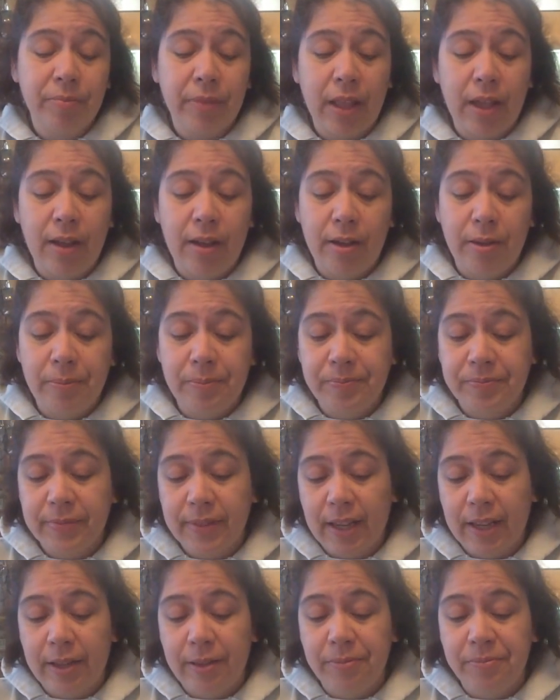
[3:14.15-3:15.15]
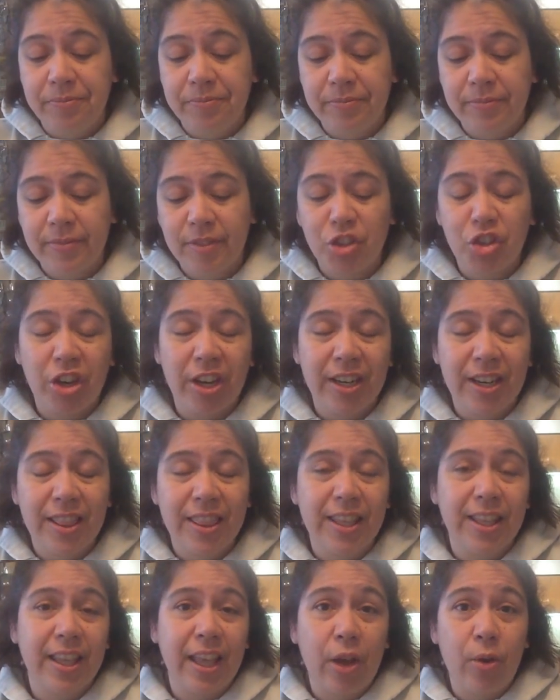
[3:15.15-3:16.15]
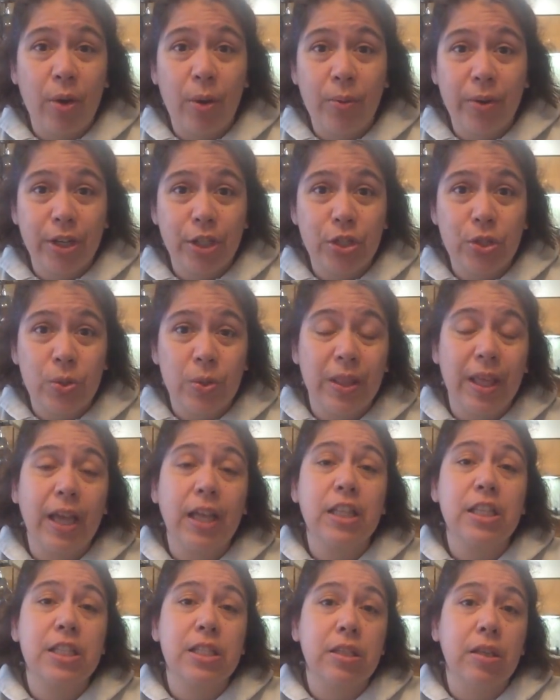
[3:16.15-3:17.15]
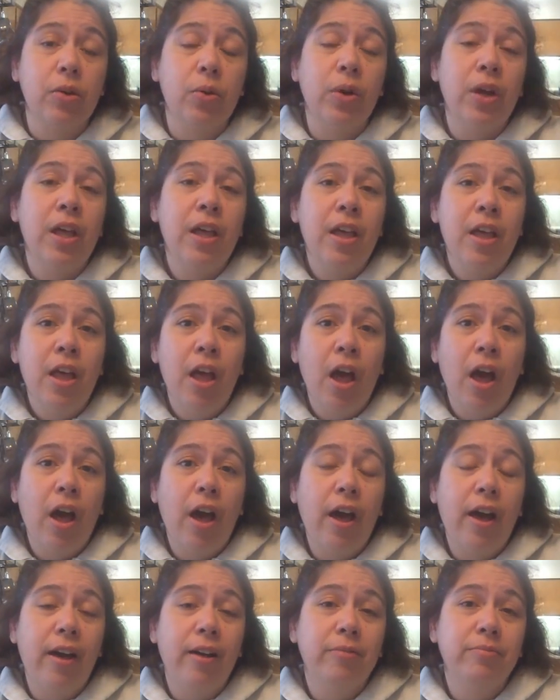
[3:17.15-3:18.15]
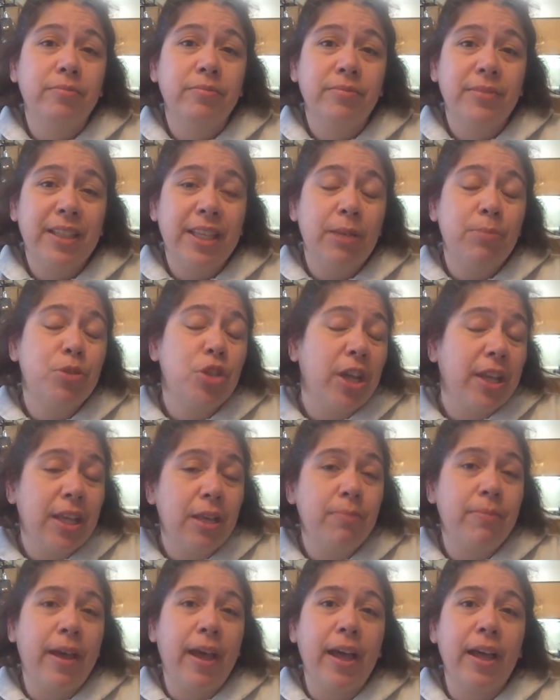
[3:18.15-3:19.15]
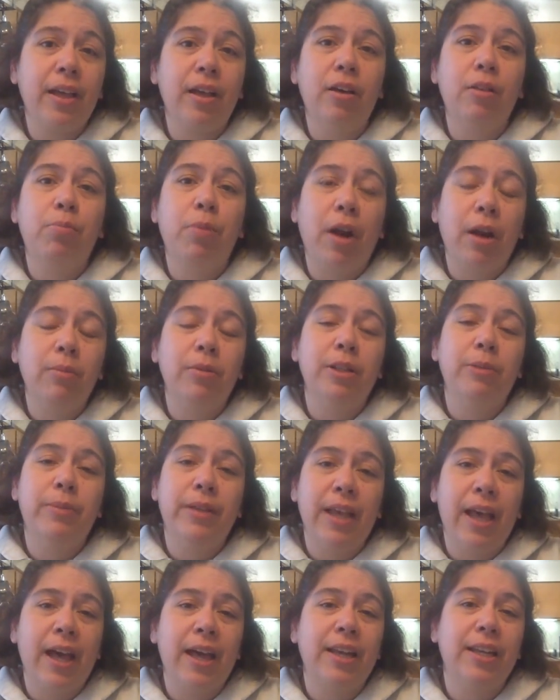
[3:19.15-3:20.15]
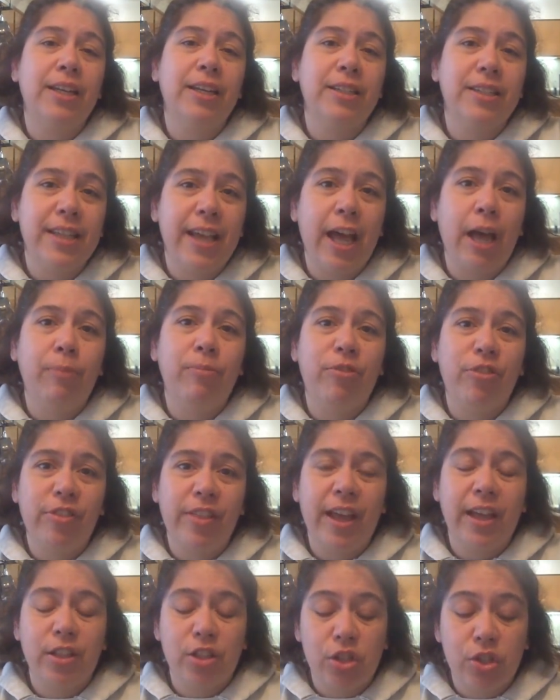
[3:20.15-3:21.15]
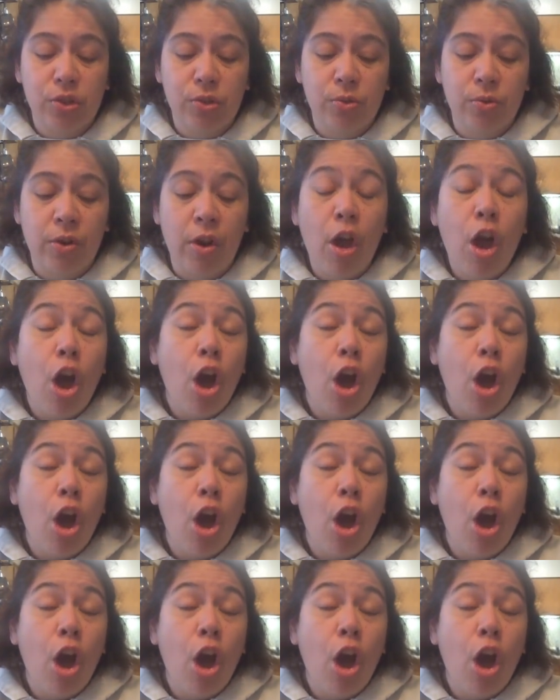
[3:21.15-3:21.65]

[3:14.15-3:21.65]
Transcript: Um, I'm trying to think how I want to do that. So um, keep checking back. I'll probably be adding a tab for that soon.